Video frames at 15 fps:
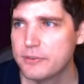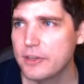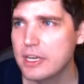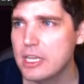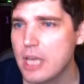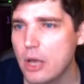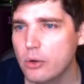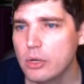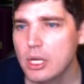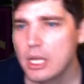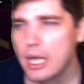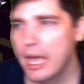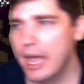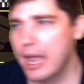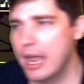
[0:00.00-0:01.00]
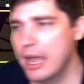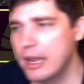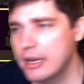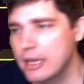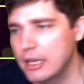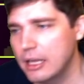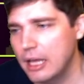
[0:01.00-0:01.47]
video.
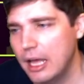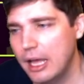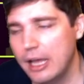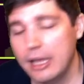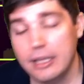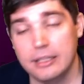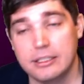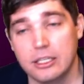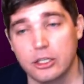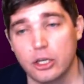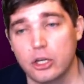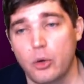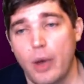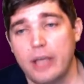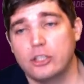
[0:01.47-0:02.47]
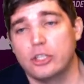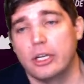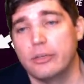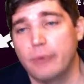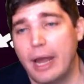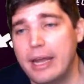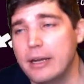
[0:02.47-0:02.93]
And it's a good
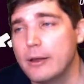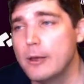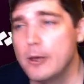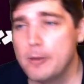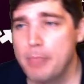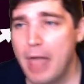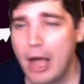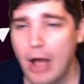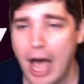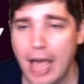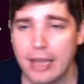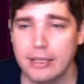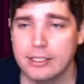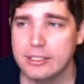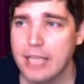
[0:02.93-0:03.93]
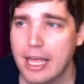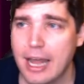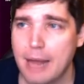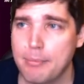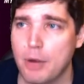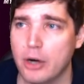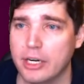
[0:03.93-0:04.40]
question, right? Now, I said
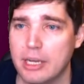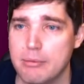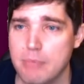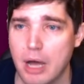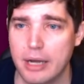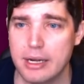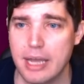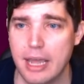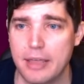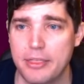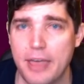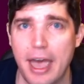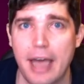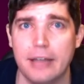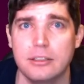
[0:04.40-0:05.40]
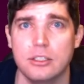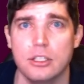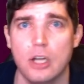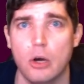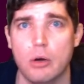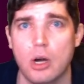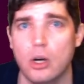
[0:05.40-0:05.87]
on Market Monday that, you
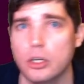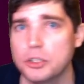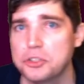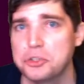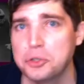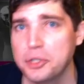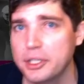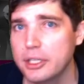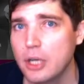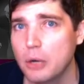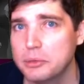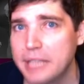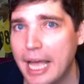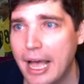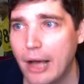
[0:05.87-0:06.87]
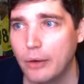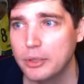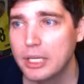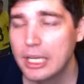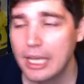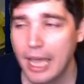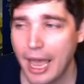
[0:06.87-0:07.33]
know, cards are going to go down.
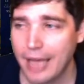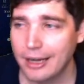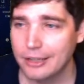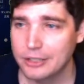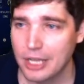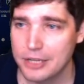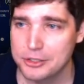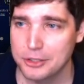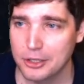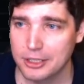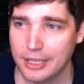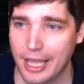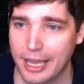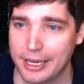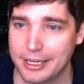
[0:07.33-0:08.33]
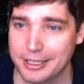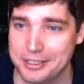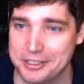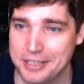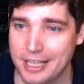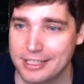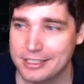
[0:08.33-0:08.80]
And it does look like
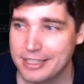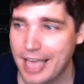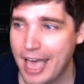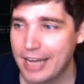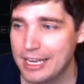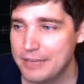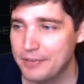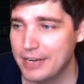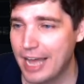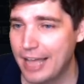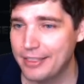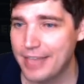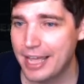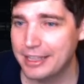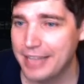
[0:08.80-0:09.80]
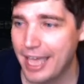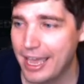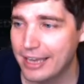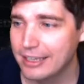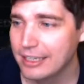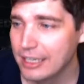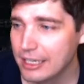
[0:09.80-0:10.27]
since that, even on that
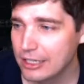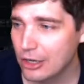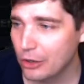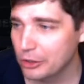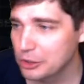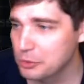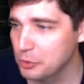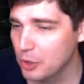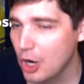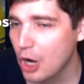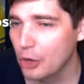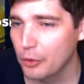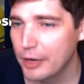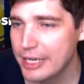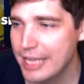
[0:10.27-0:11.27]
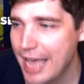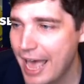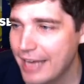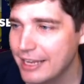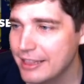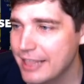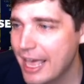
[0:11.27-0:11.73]
day, cards were already
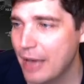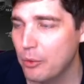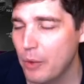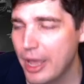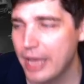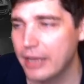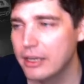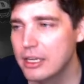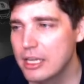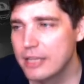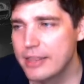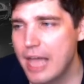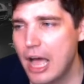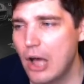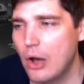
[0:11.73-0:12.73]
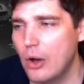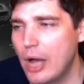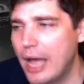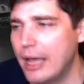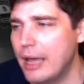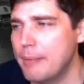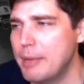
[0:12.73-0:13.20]
headed that way. Now,
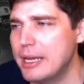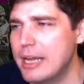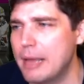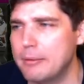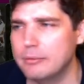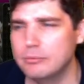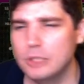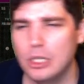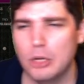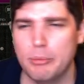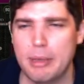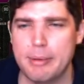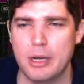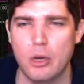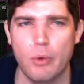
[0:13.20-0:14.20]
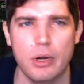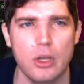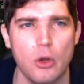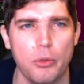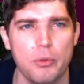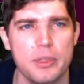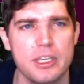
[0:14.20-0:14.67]
I, I might not, you know, maybe I don't want to
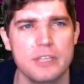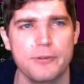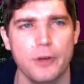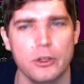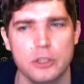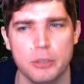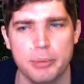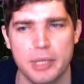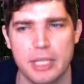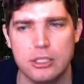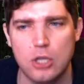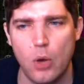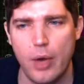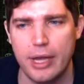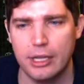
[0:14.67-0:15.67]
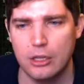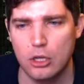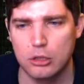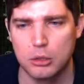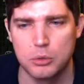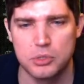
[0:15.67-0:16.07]
go through this filter, but let's go ahead and look through